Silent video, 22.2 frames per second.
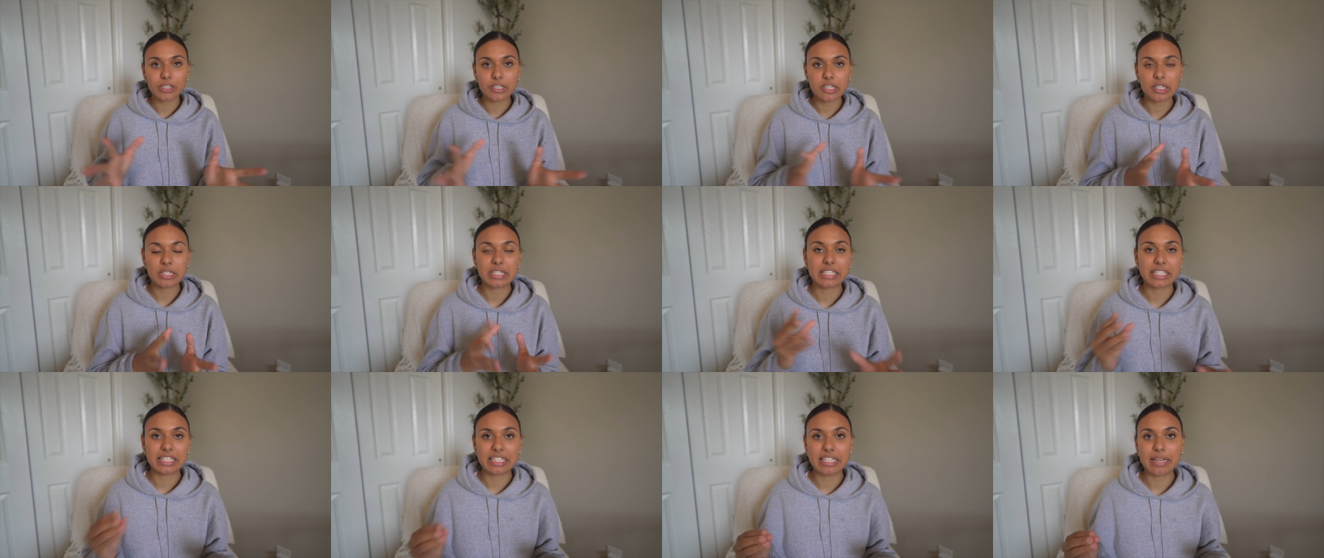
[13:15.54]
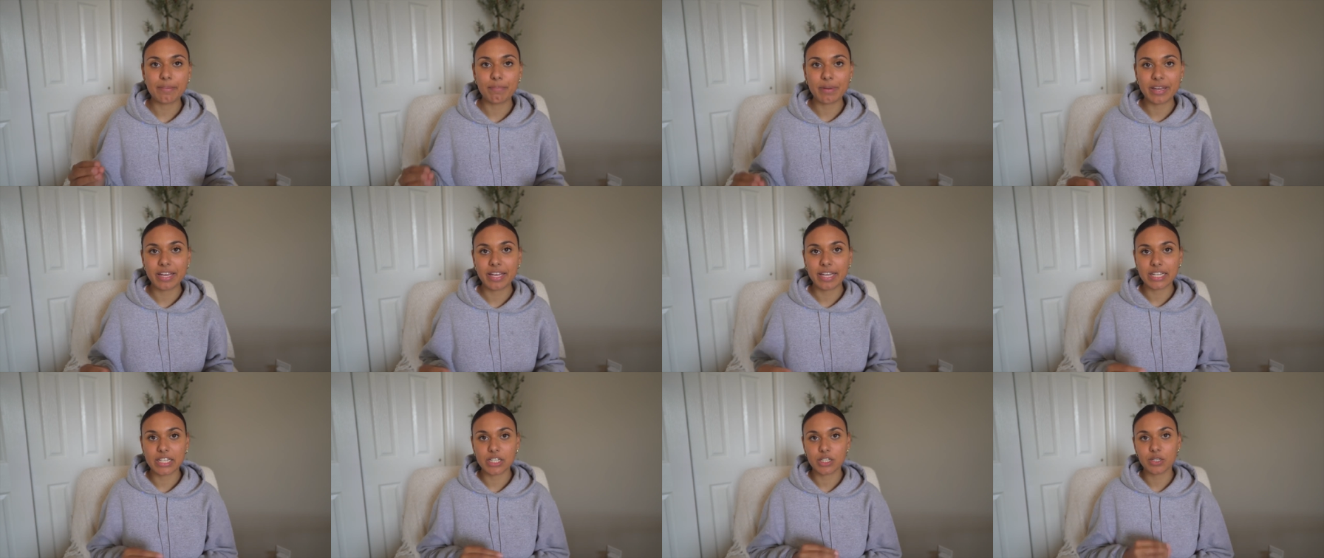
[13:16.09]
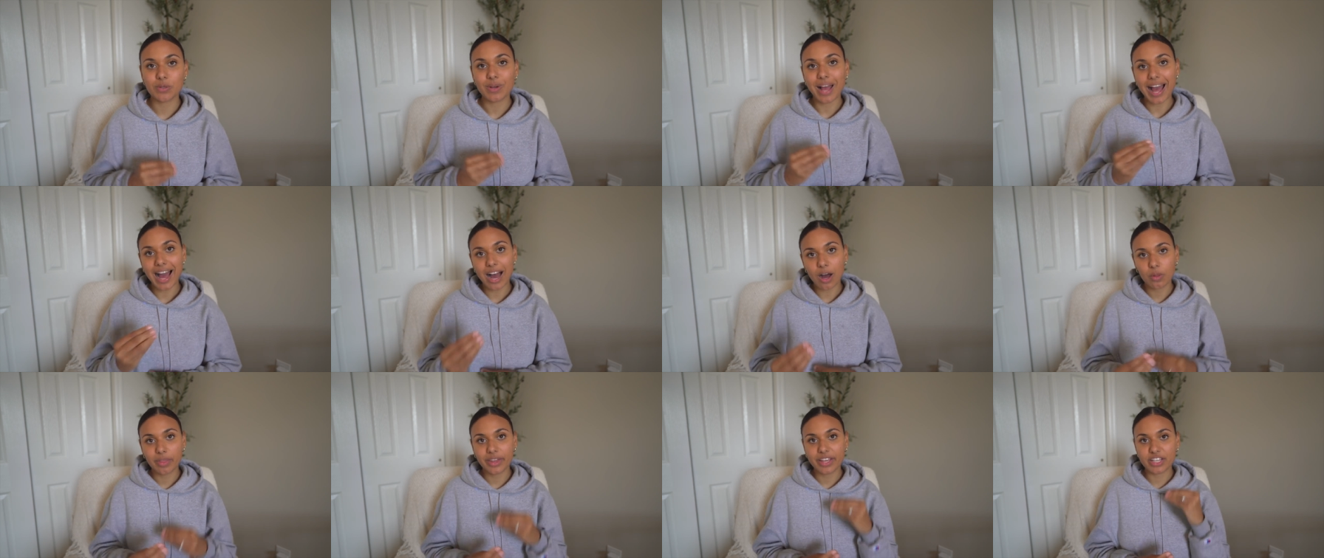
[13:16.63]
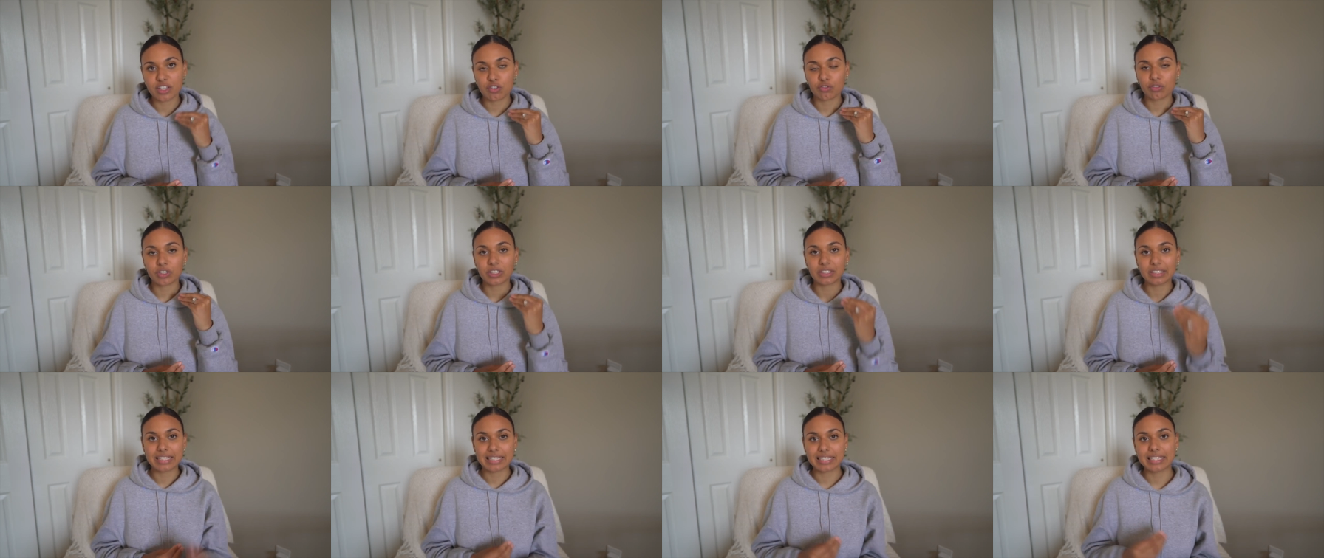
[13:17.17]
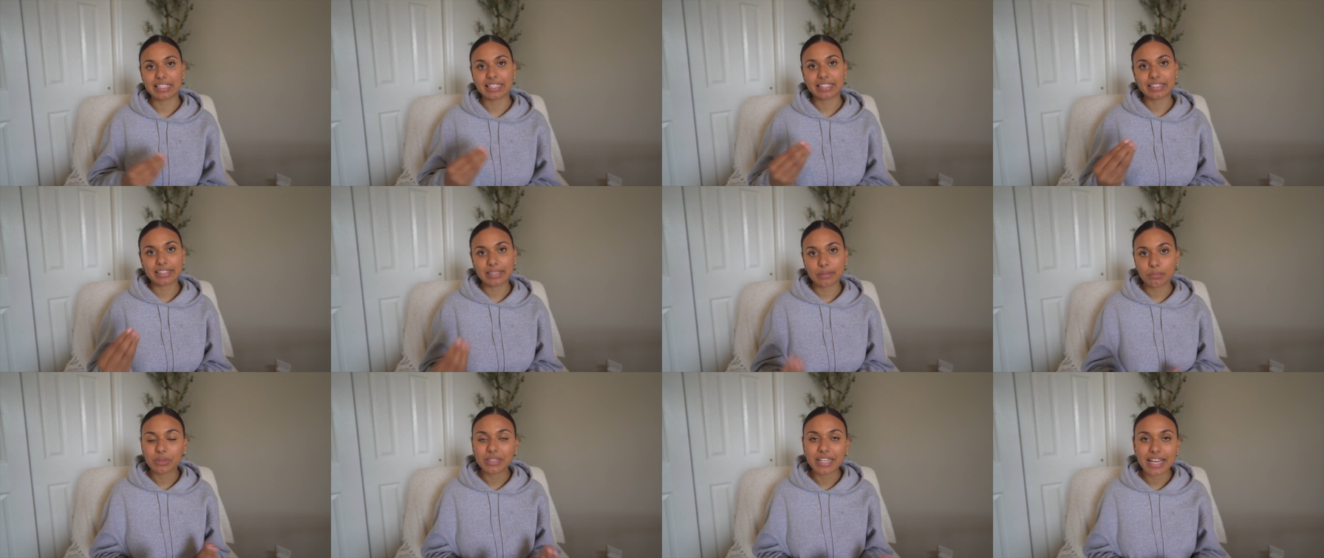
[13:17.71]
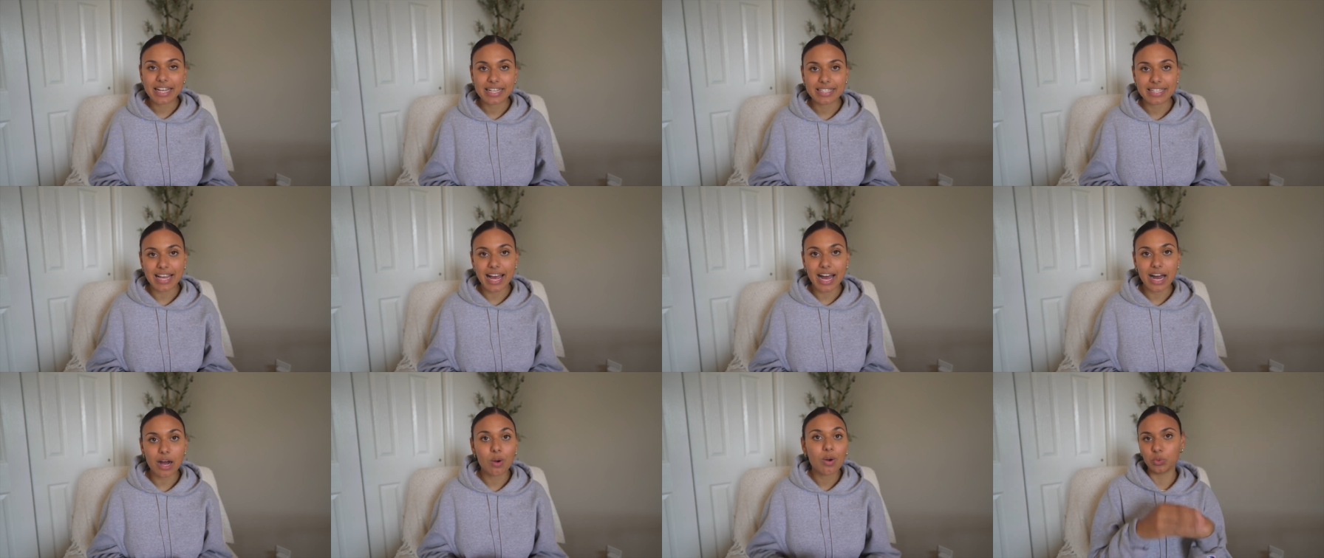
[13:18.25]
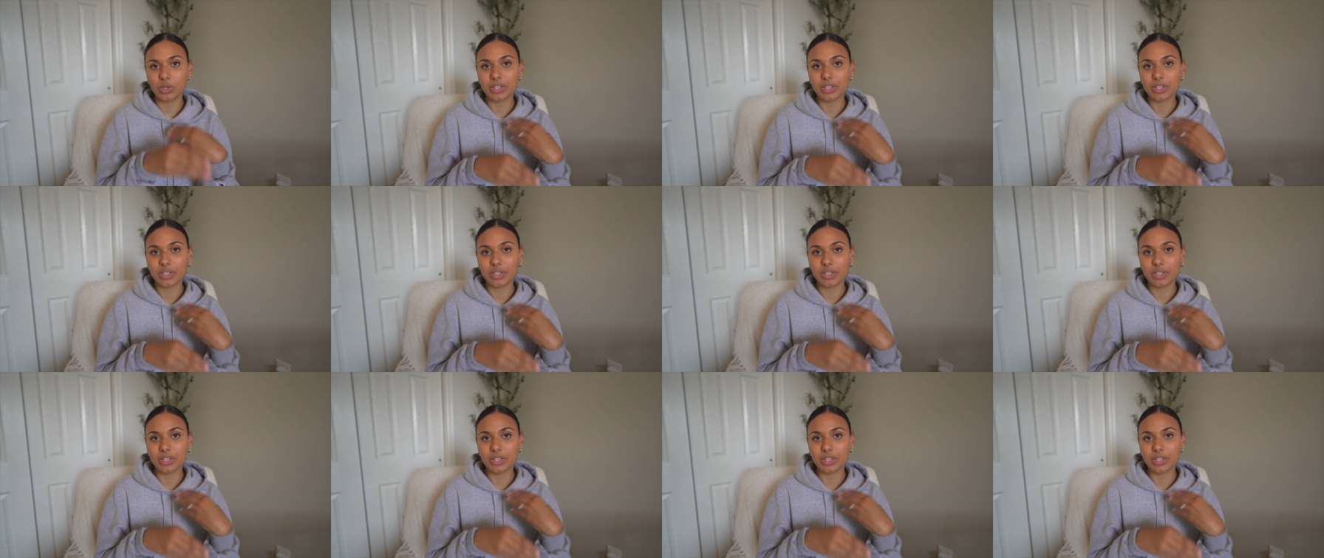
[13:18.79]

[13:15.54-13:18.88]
a little snippet into how this realistically plays out,